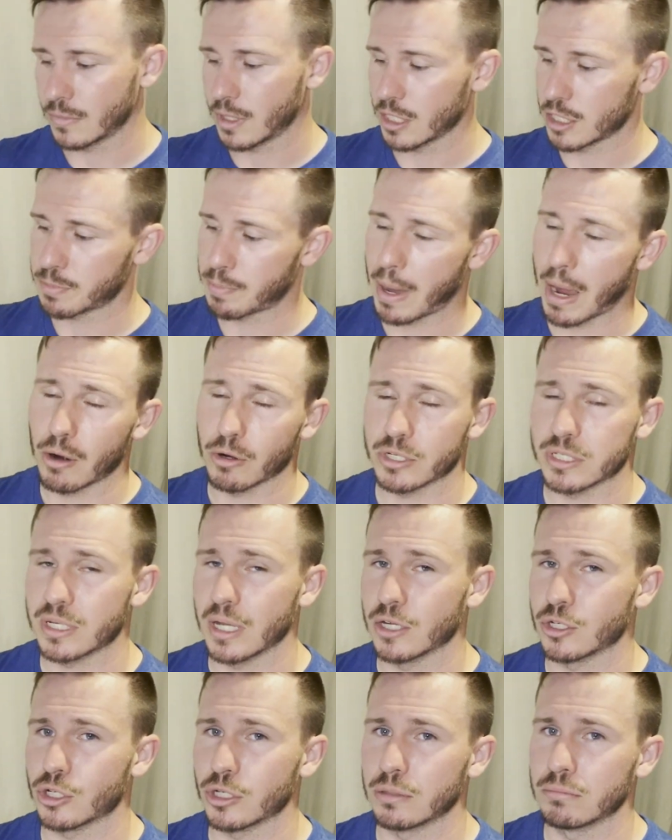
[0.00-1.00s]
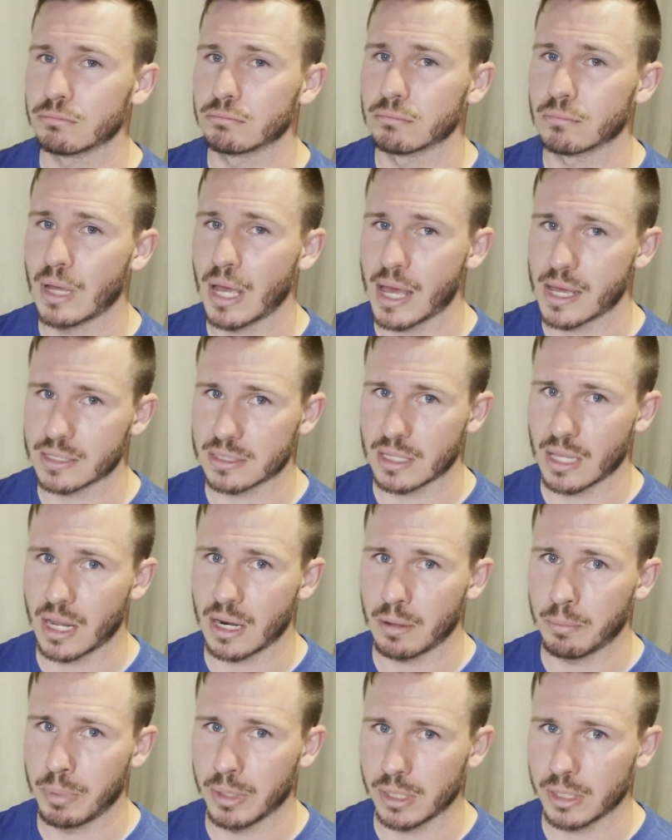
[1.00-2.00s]
This power station has
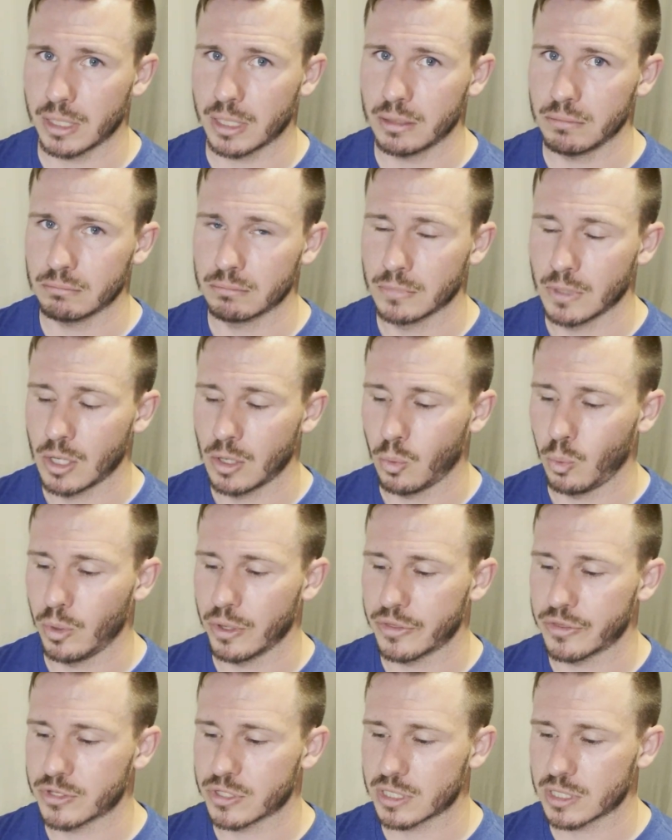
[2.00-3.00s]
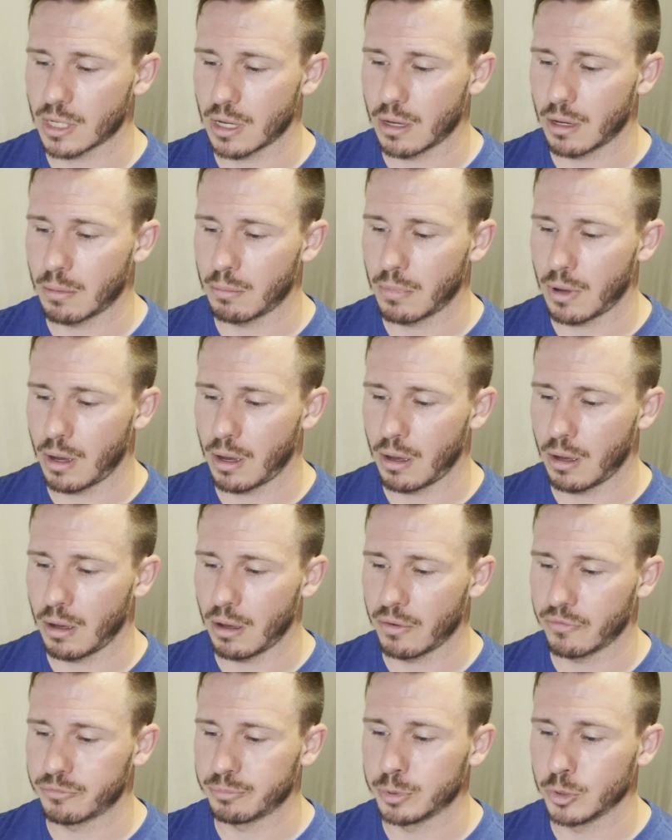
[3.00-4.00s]
that ability with some
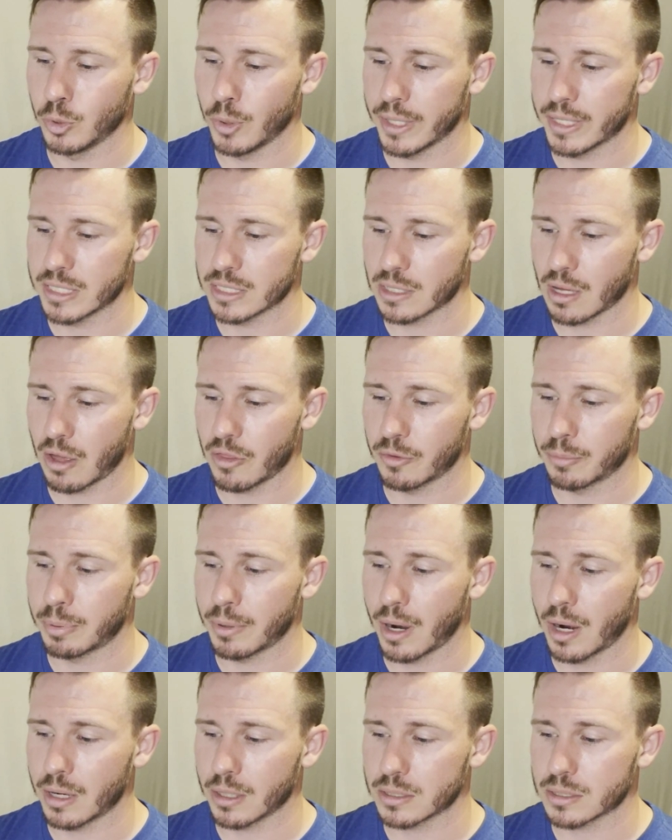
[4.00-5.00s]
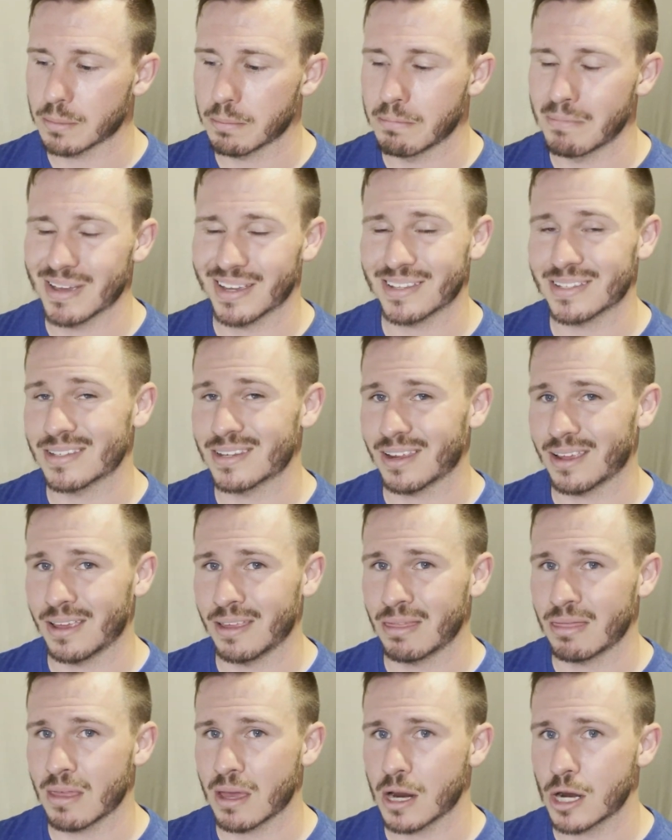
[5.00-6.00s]
of Bluetti's other products mixed
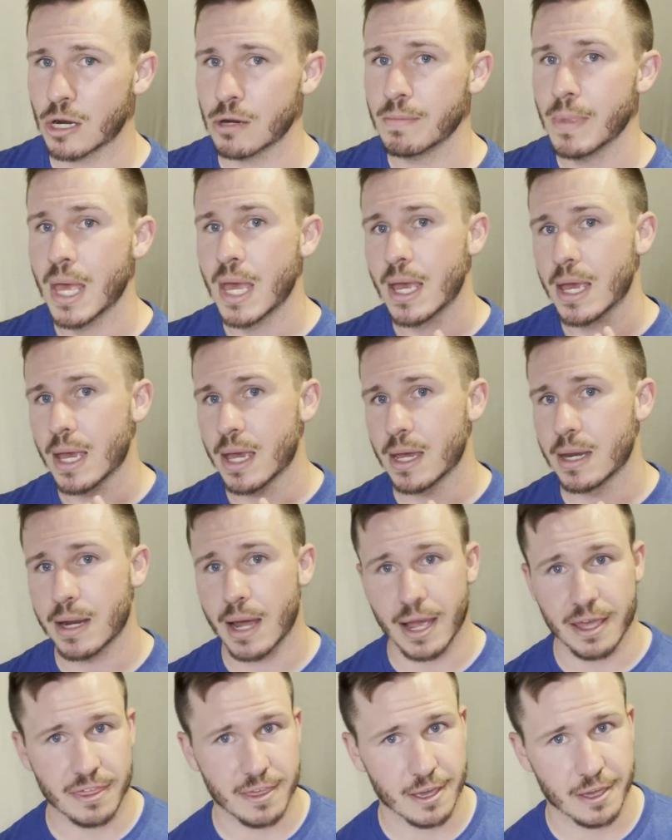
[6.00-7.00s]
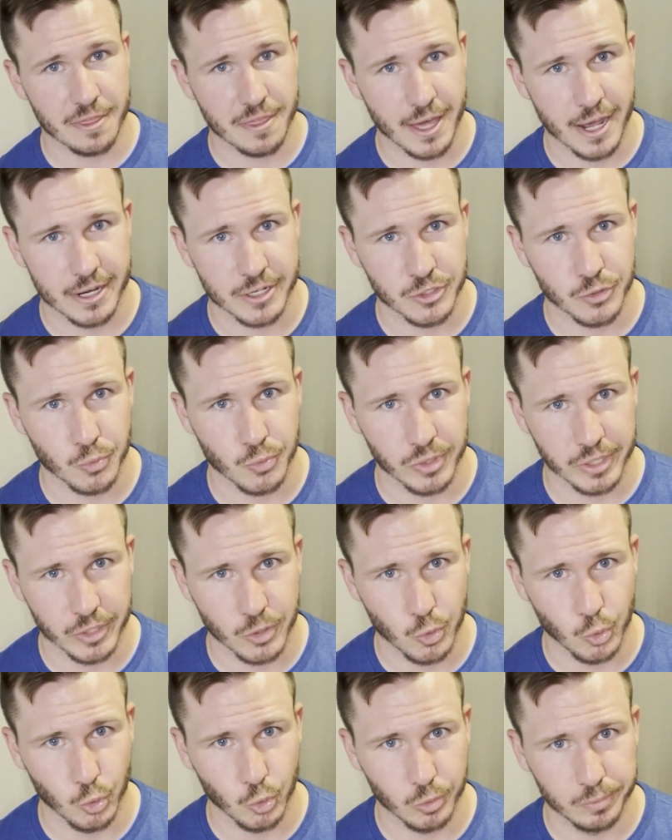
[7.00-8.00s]
in there, and I think that is really
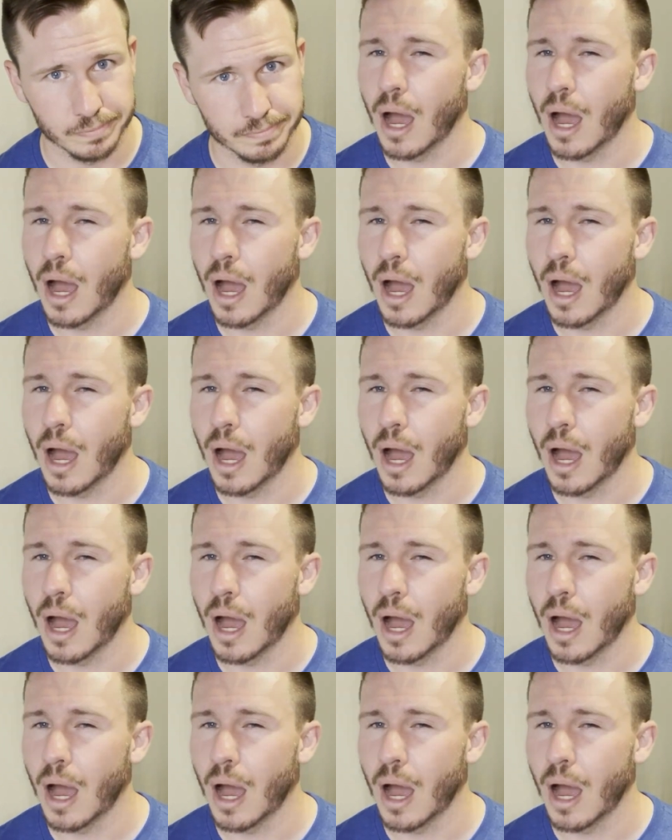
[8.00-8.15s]
cool.